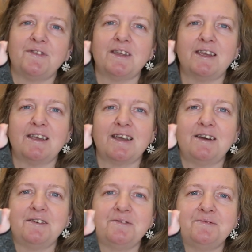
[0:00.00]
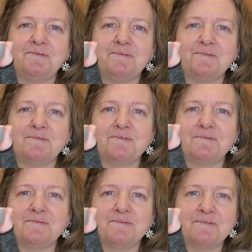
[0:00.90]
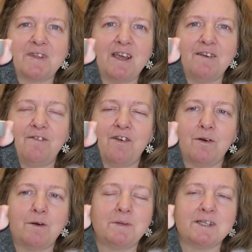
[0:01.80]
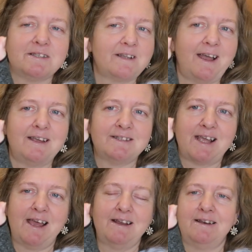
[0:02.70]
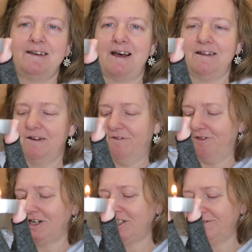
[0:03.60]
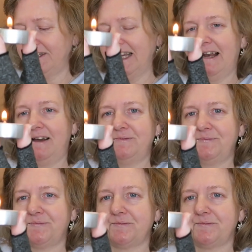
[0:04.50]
There you go. Vlogmas day 10 done. French vanilla.